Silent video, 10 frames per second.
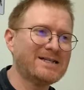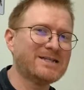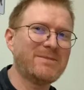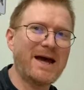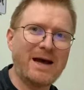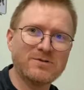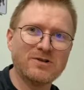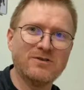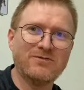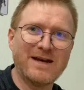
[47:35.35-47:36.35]
and it's some
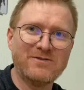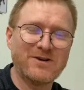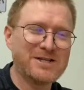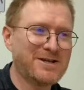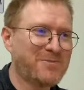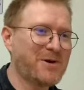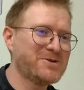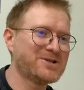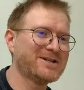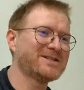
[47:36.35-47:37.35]
absolute favourites, I
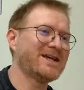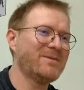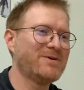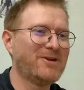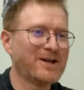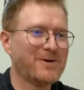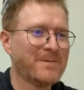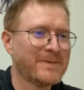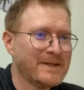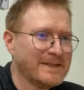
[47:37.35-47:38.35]
promise you, so that'll be really
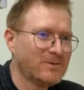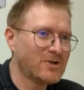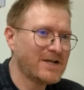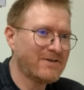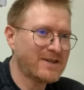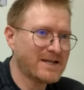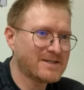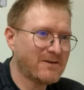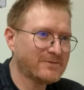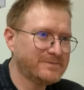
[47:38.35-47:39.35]
cool. Watch out for
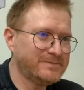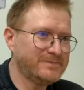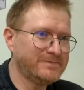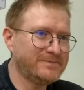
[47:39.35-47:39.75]
that stuff.